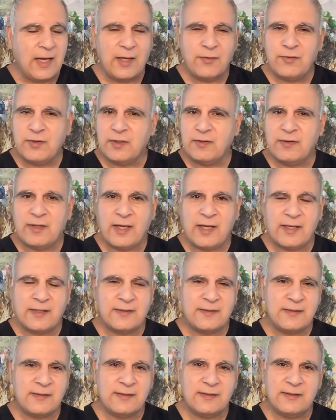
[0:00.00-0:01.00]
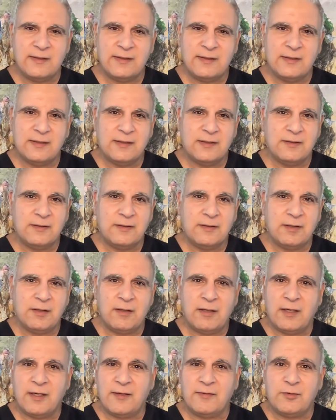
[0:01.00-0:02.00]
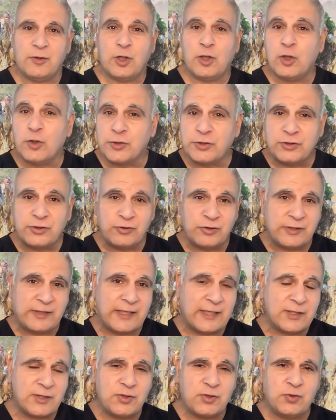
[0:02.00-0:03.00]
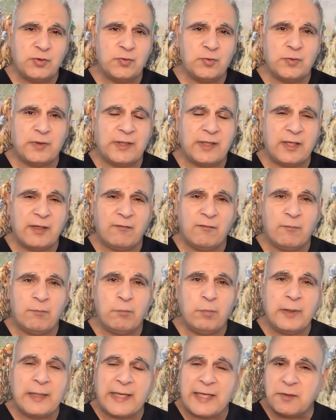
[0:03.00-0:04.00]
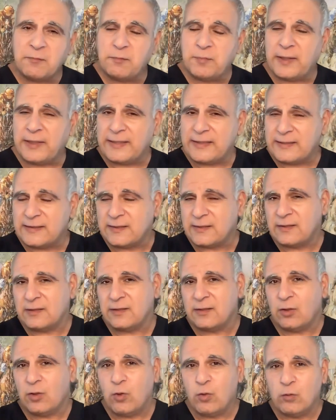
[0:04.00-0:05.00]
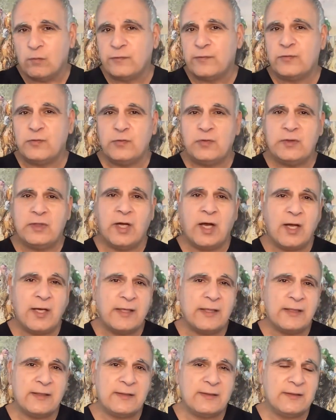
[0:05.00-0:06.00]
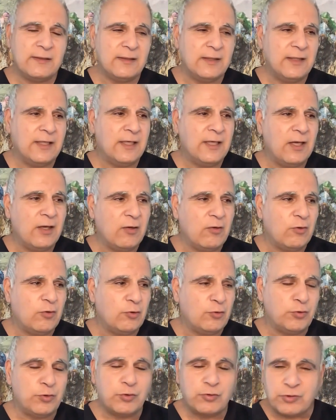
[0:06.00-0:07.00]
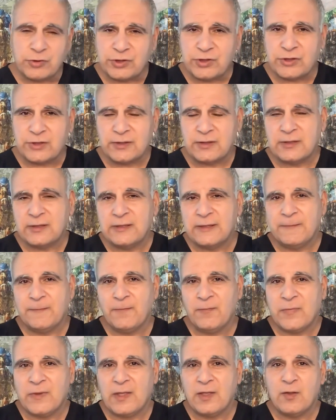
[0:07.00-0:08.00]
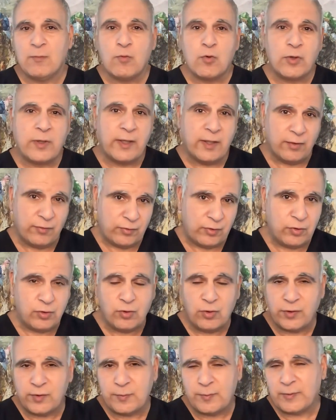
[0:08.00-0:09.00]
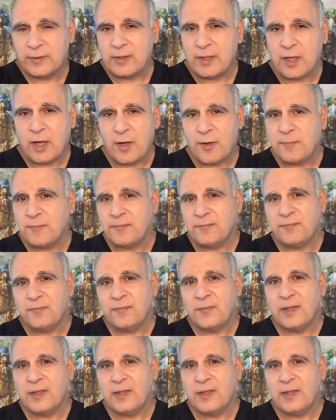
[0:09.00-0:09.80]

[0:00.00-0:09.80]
I think that uh, the closer you get to a plant-based whole food diet or nutrition, the more healthy you're going to become.